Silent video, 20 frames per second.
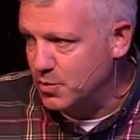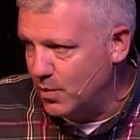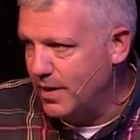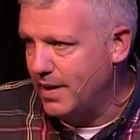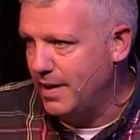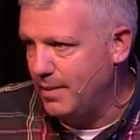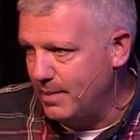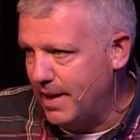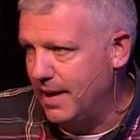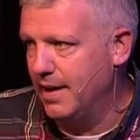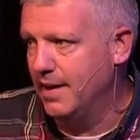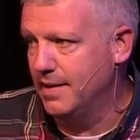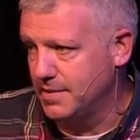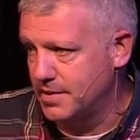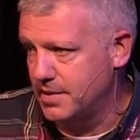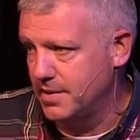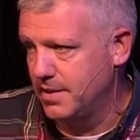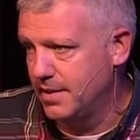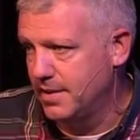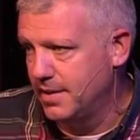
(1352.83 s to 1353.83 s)
what He
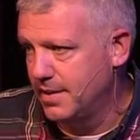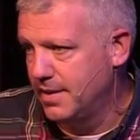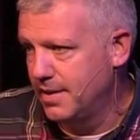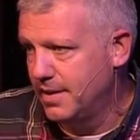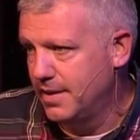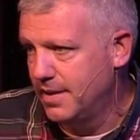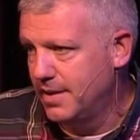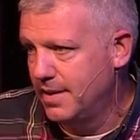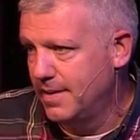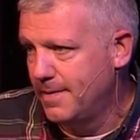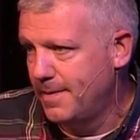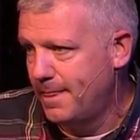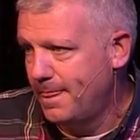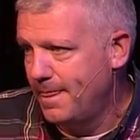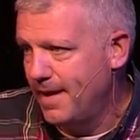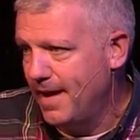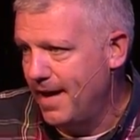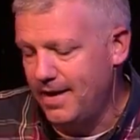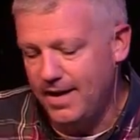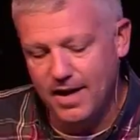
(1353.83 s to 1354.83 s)
begins.
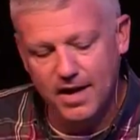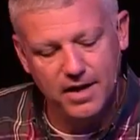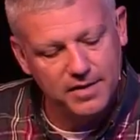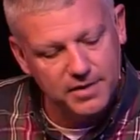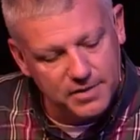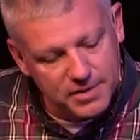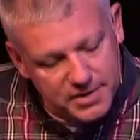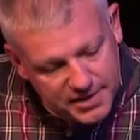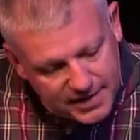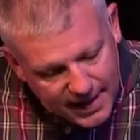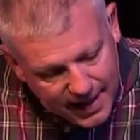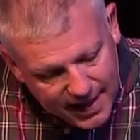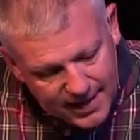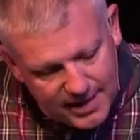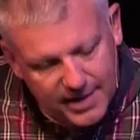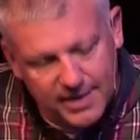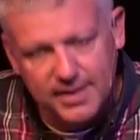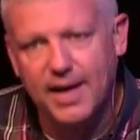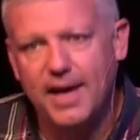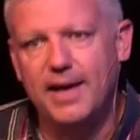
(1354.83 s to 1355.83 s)
And
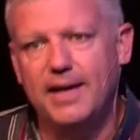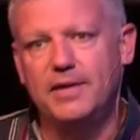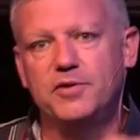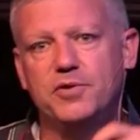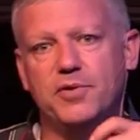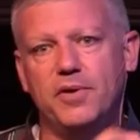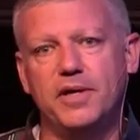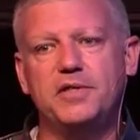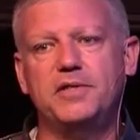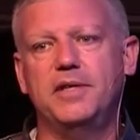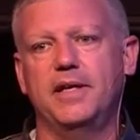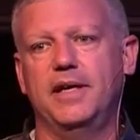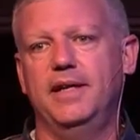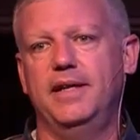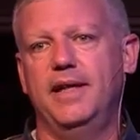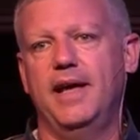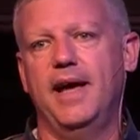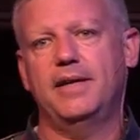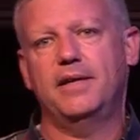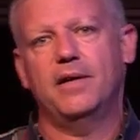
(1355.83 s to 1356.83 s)
understanding that and trusting in
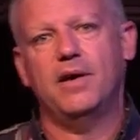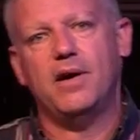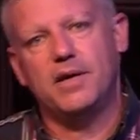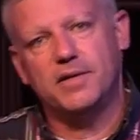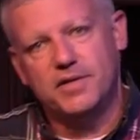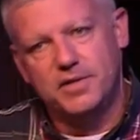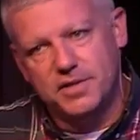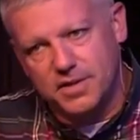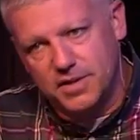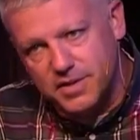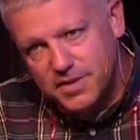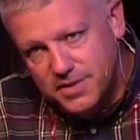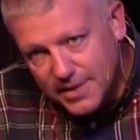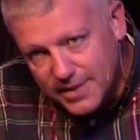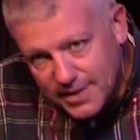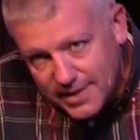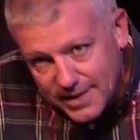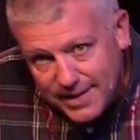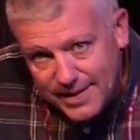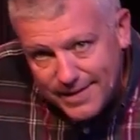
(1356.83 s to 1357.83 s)
that causes us to
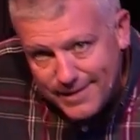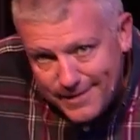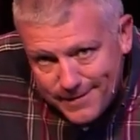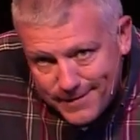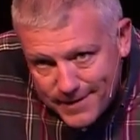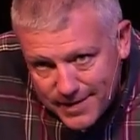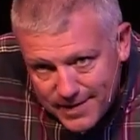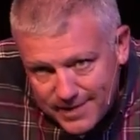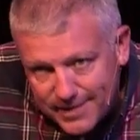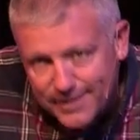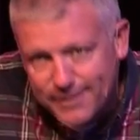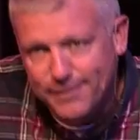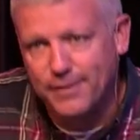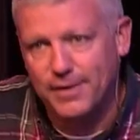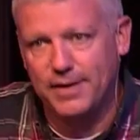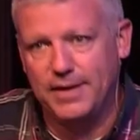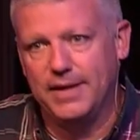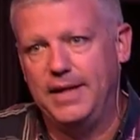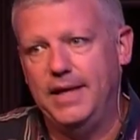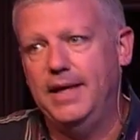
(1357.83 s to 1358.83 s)
live
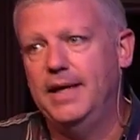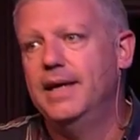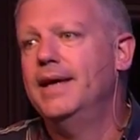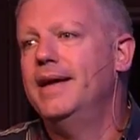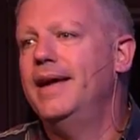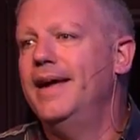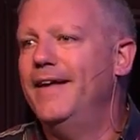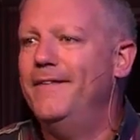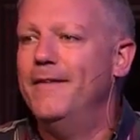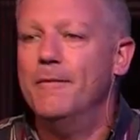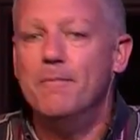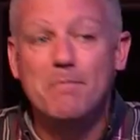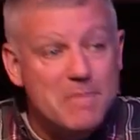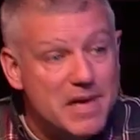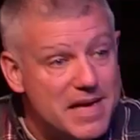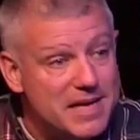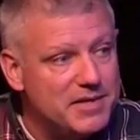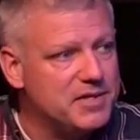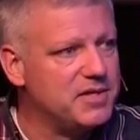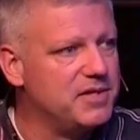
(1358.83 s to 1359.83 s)
differently in the
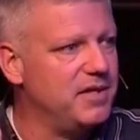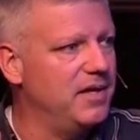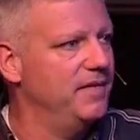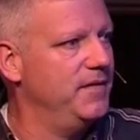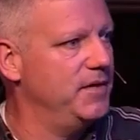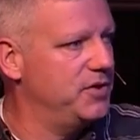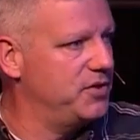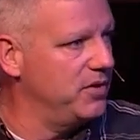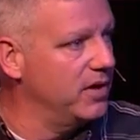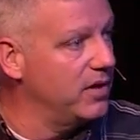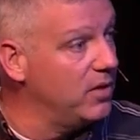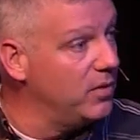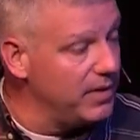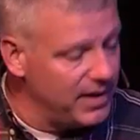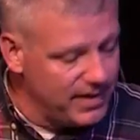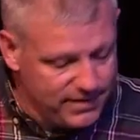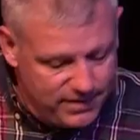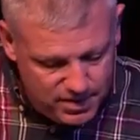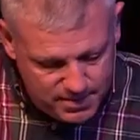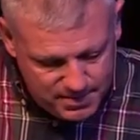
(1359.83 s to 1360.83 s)
midst of the struggle,
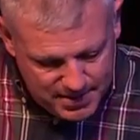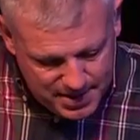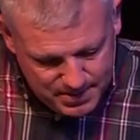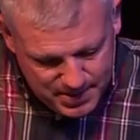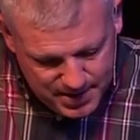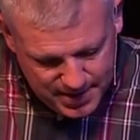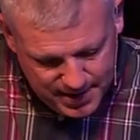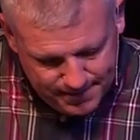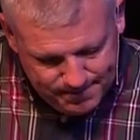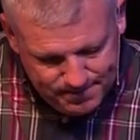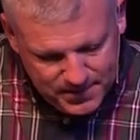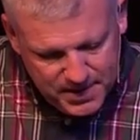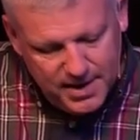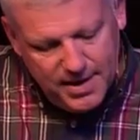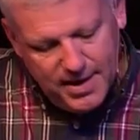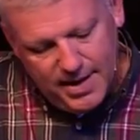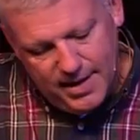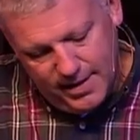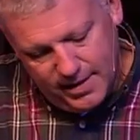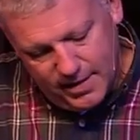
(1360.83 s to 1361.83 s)
whatever it may be.
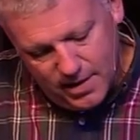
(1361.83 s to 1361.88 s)
And it